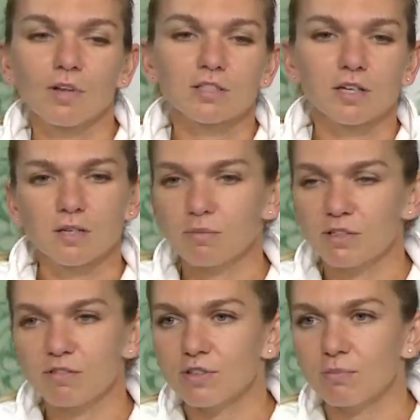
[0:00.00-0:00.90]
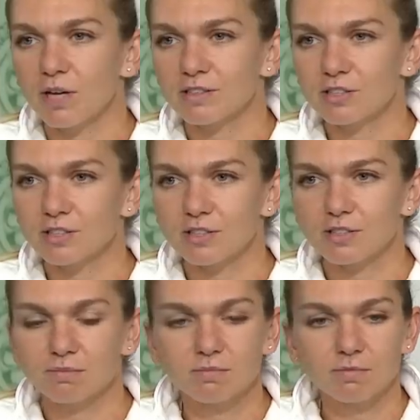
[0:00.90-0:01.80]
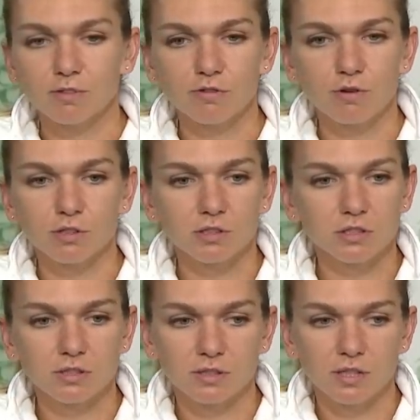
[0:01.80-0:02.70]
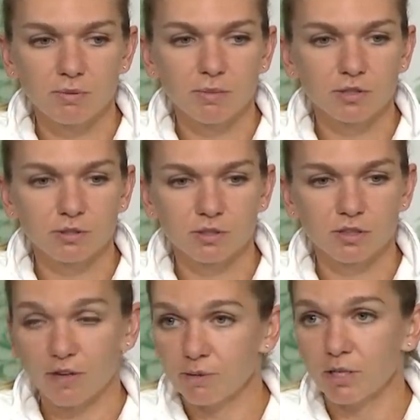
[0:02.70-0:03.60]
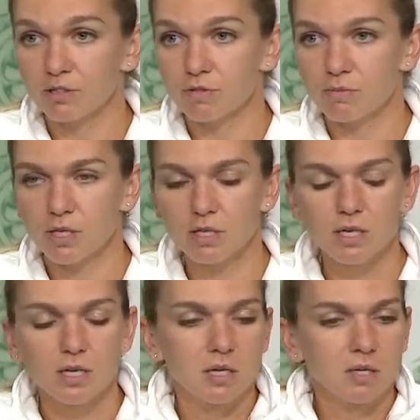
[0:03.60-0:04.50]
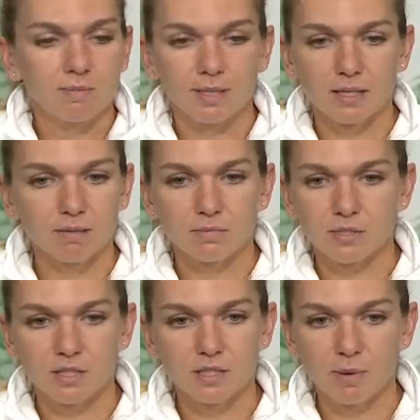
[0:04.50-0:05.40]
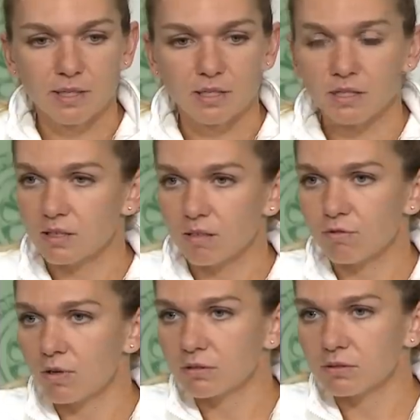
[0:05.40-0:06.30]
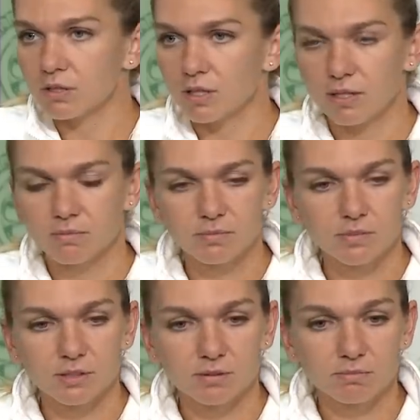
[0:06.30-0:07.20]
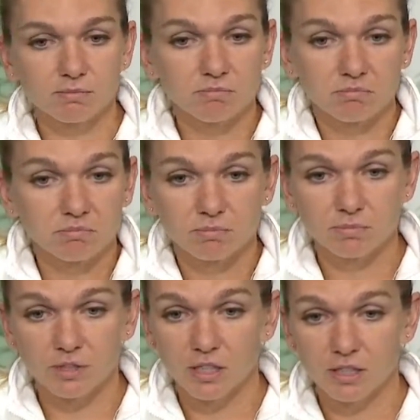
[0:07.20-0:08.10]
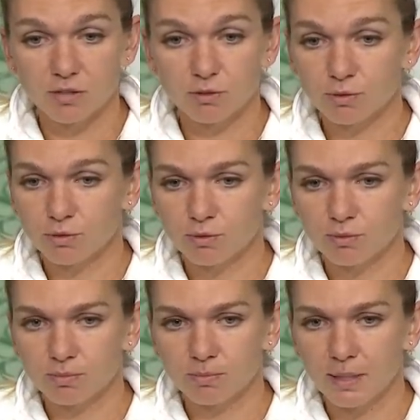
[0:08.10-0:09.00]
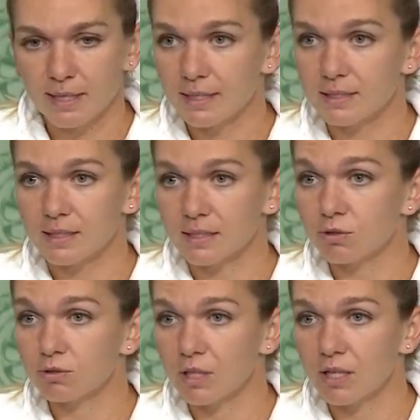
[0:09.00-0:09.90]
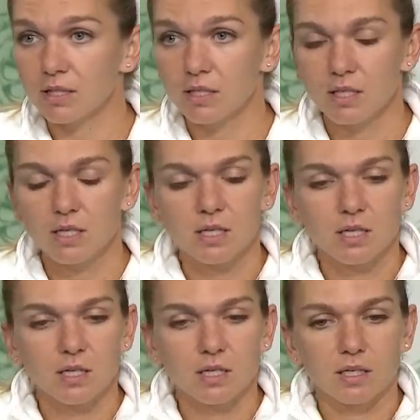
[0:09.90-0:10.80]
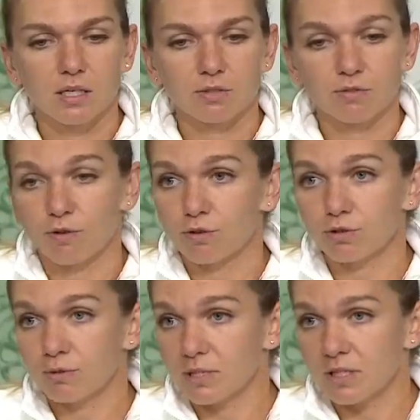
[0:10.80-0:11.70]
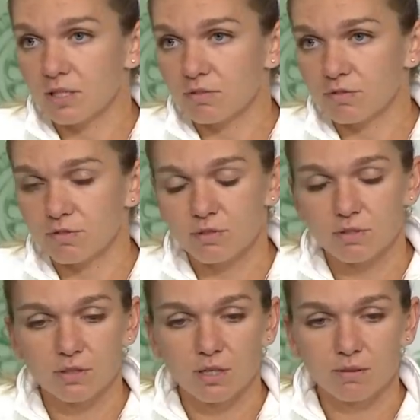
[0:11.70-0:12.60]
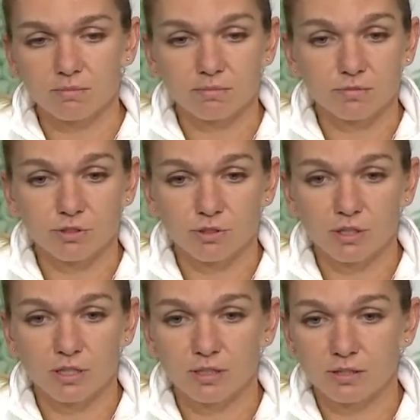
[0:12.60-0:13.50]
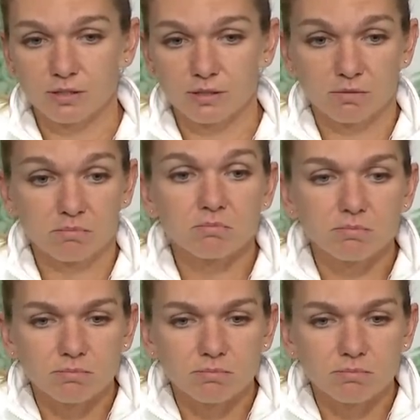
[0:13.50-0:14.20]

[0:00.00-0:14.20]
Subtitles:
It's going to be a different match. Of course, that match was a great match for me, but I'm expecting a tough one. I'm here to play as I did today, to focus on myself. I'm sure that